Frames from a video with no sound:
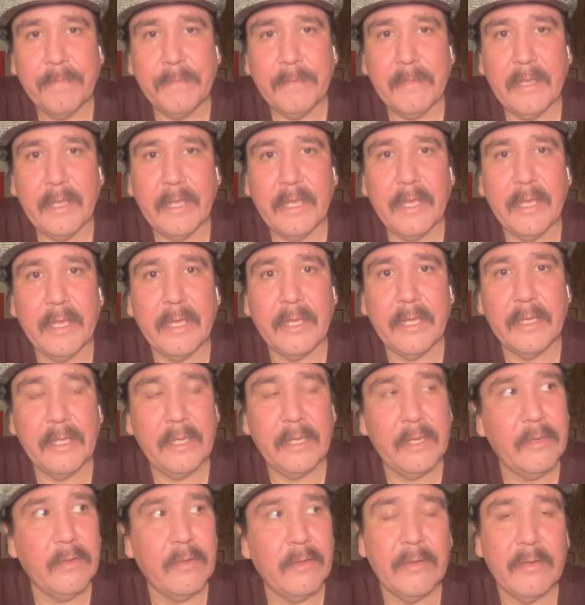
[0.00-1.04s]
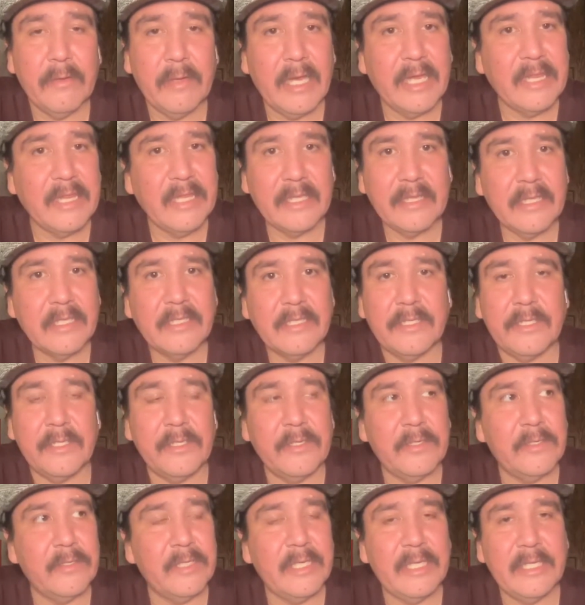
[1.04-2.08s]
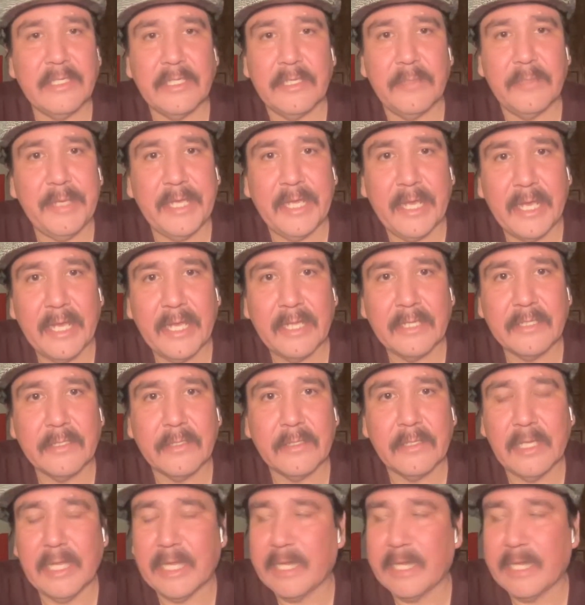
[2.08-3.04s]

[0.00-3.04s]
And, I think this dude needs to be canceled.